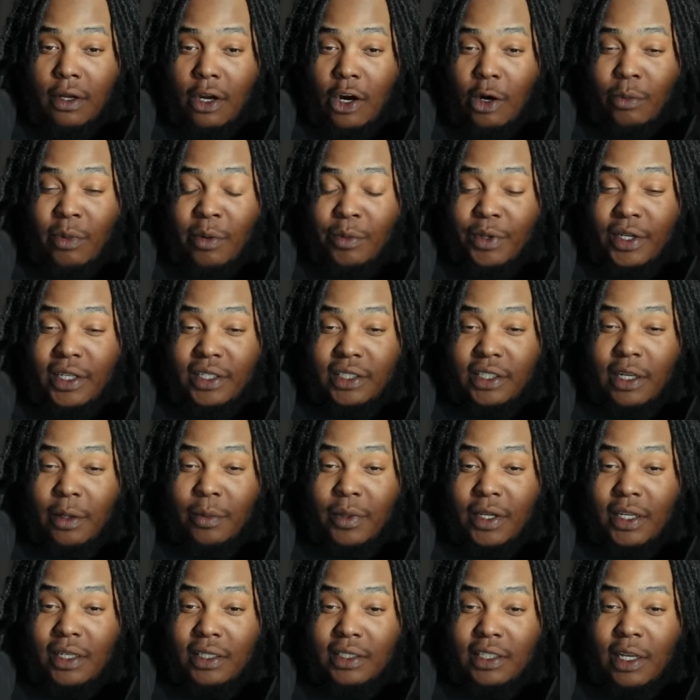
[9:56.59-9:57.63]
I remember he
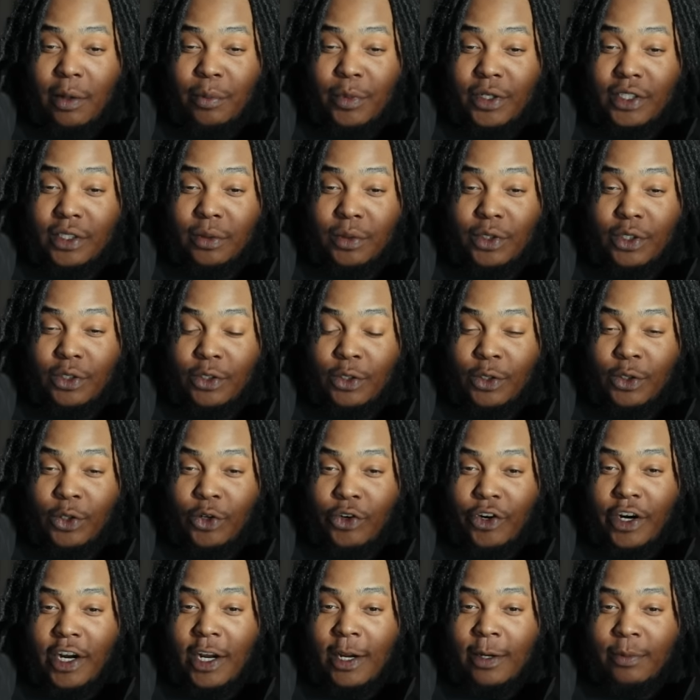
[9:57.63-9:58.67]
sent he sent me some shit on the
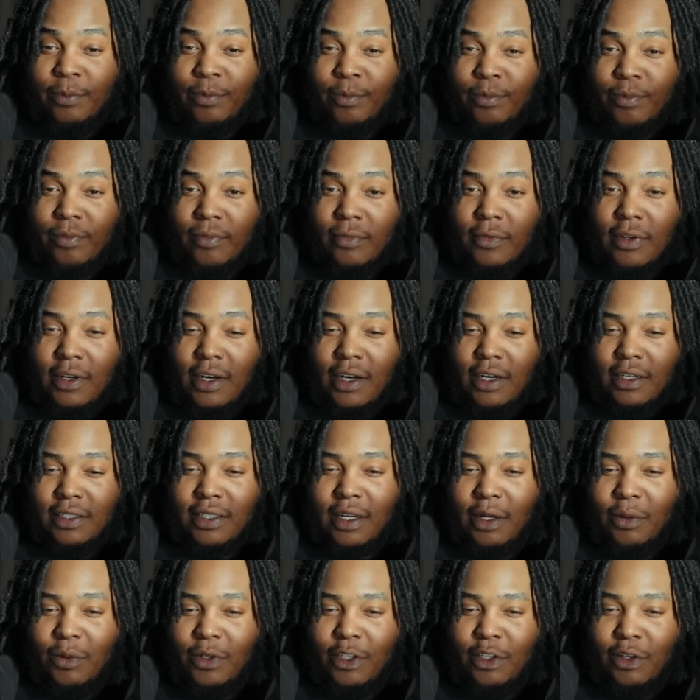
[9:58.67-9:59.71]
gram. I
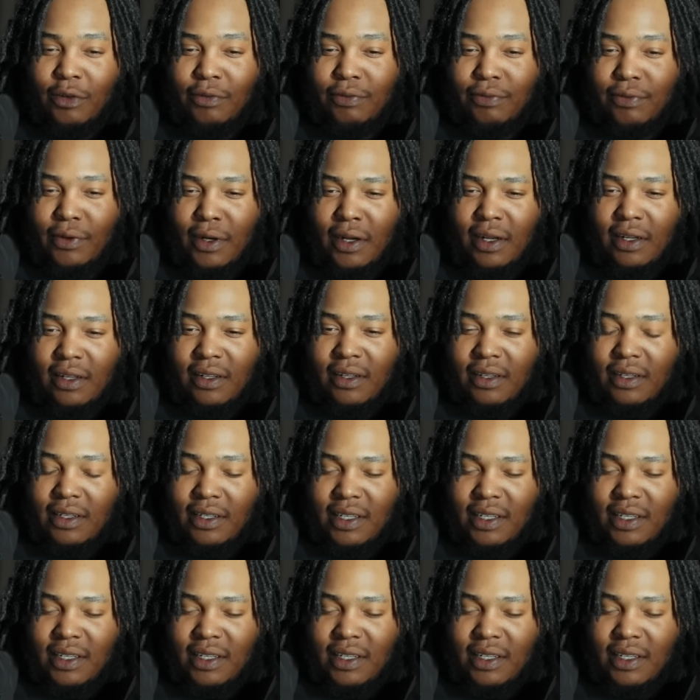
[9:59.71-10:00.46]
was like, what the fuck?